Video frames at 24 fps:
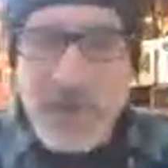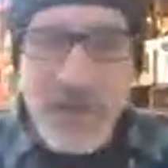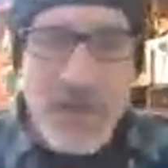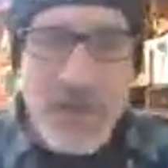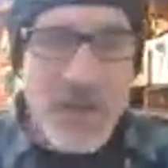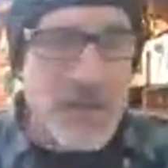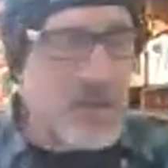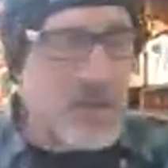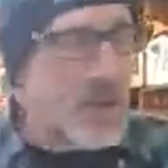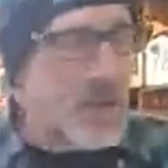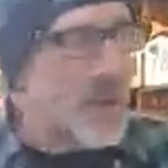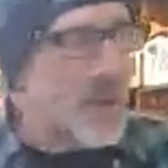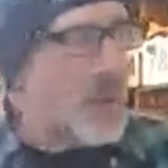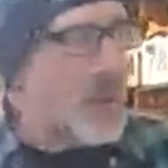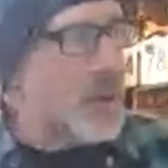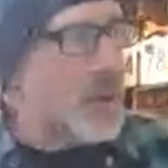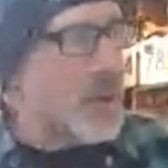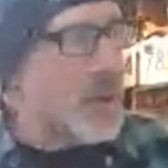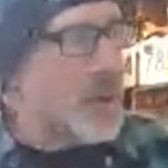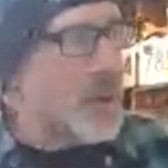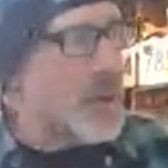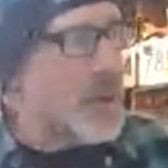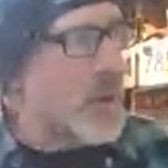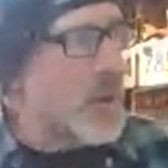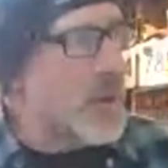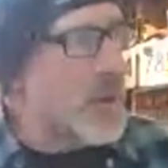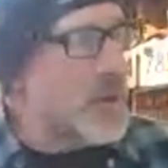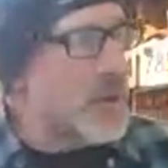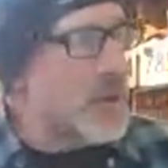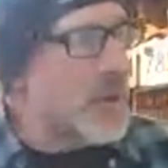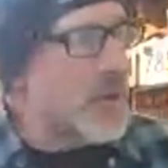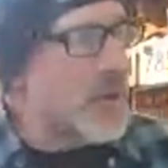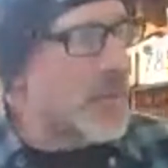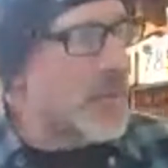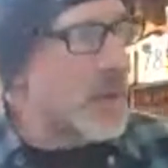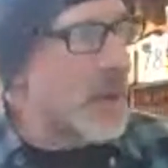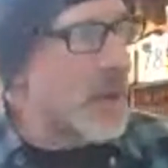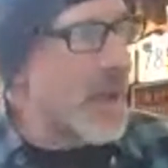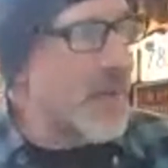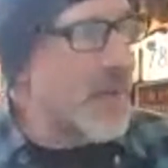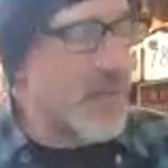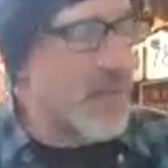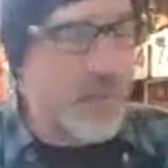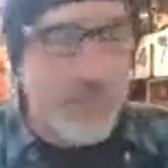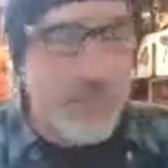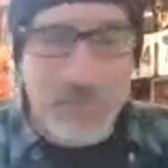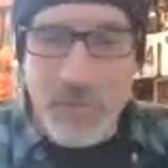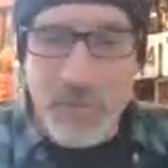all say we're in the earthquake zone, but I
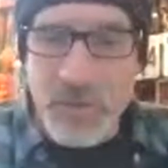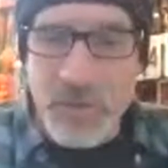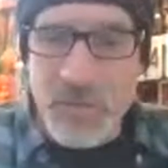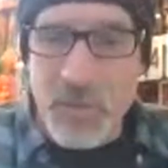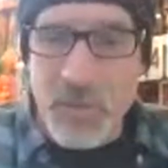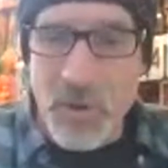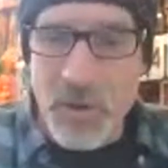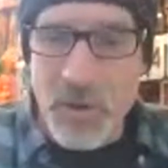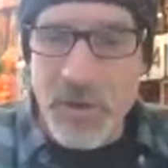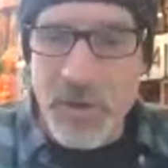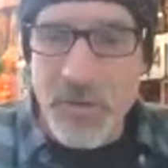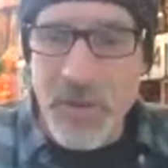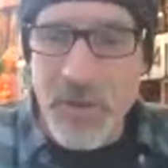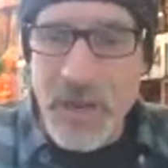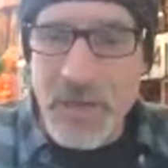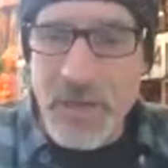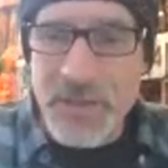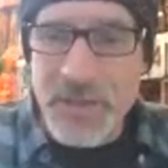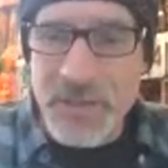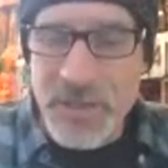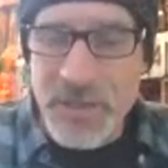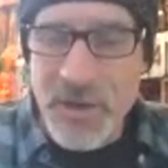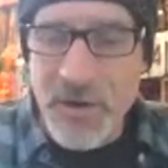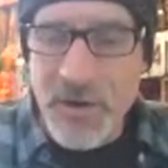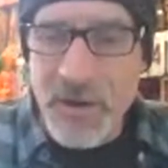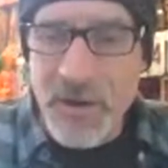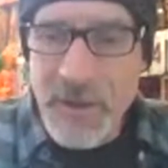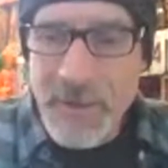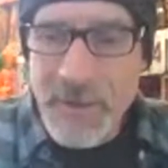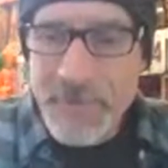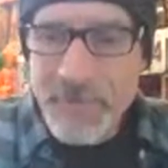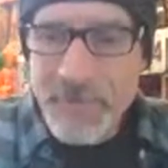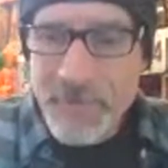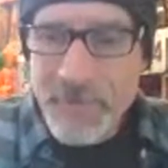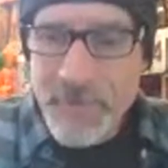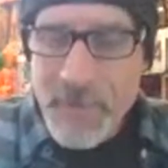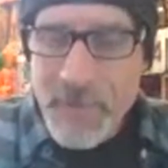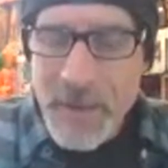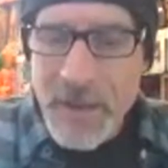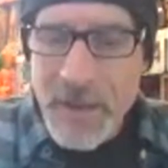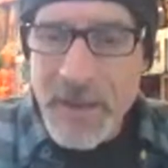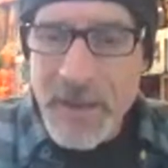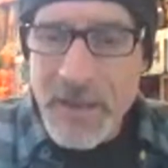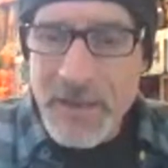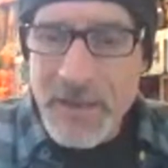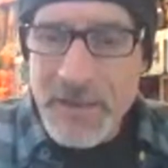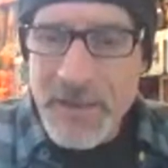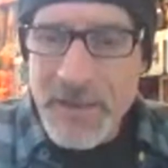was born and raised here,
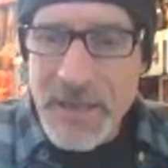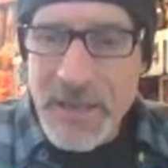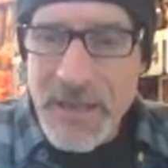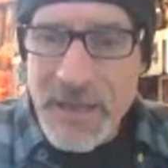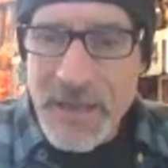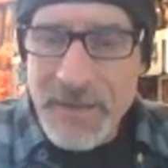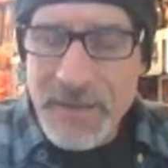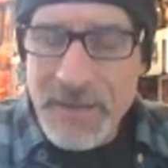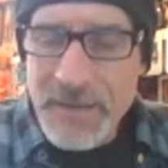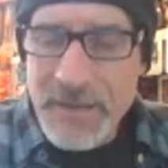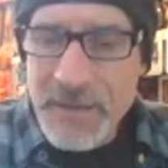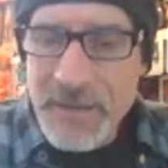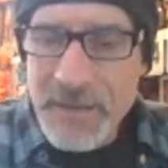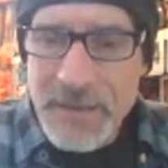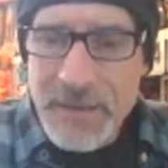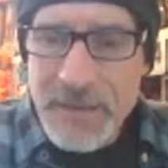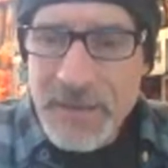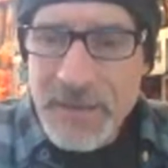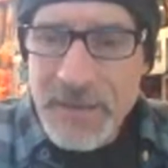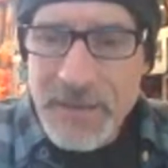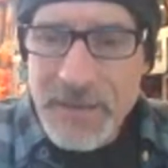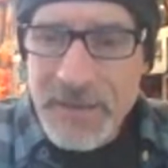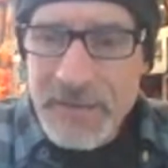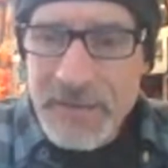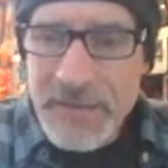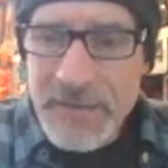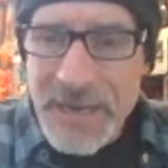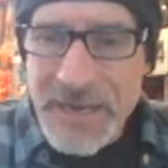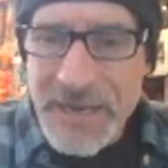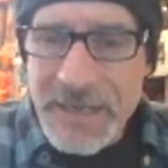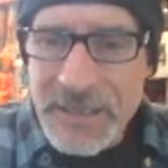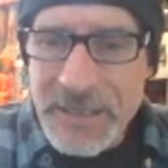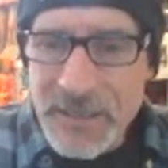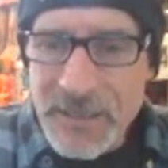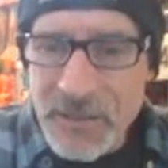and tiny little